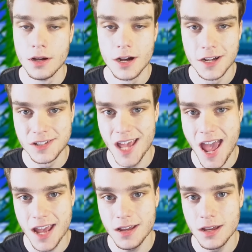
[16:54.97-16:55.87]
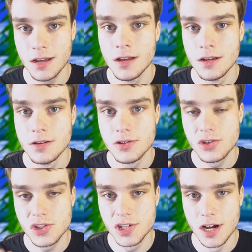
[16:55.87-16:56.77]
Attack,
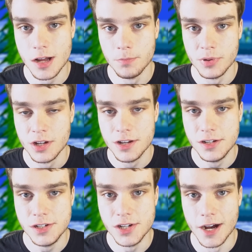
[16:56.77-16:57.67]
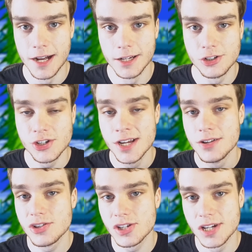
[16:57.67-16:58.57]
stomp, dodge,
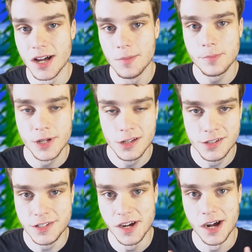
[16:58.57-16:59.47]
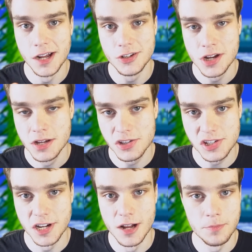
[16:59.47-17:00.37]
stomp, dodge,
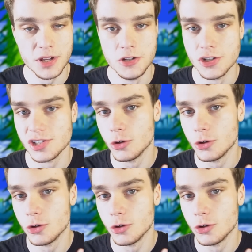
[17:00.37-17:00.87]
stomp, and just